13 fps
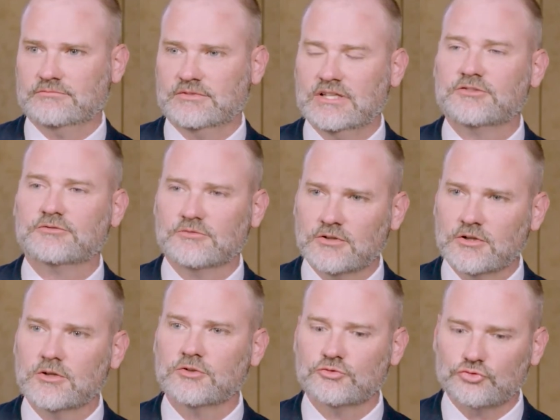It's
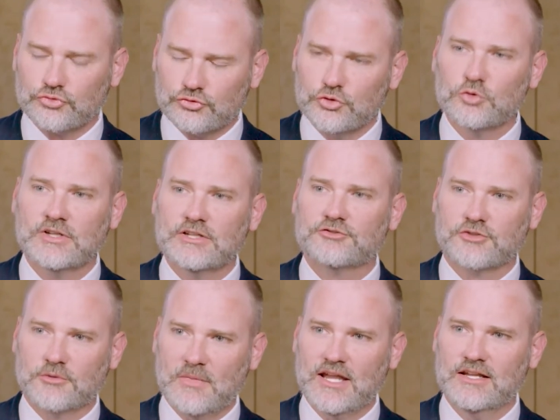truly
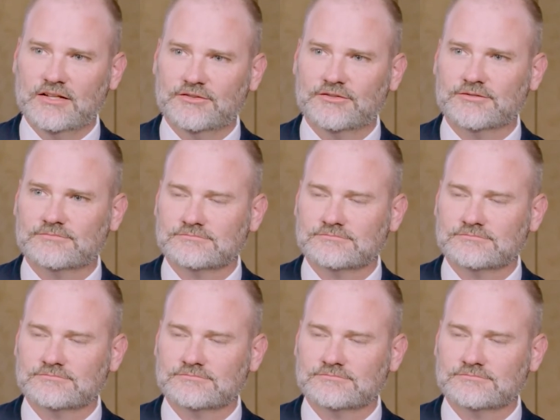tremendous.